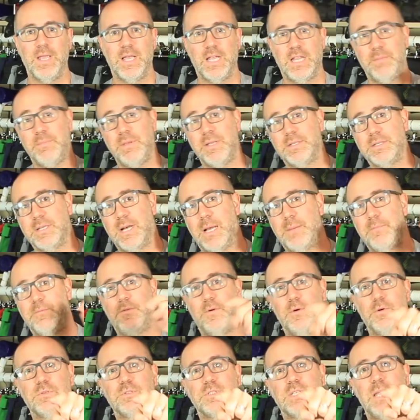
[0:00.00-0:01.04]
In the meantime,
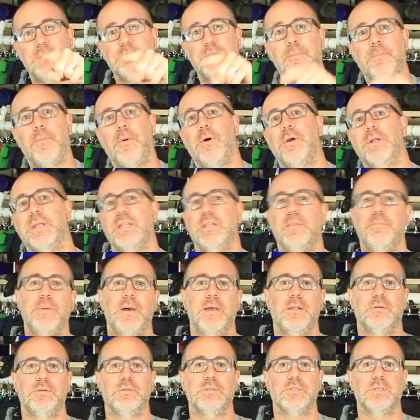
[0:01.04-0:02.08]
folks, keep the party on the
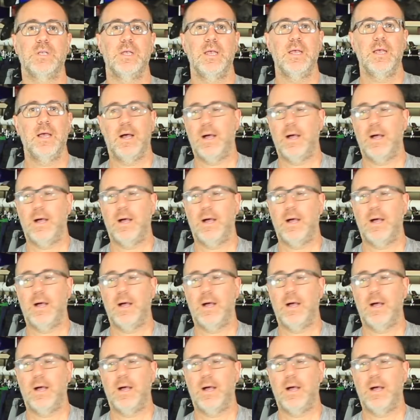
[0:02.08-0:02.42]
pedals.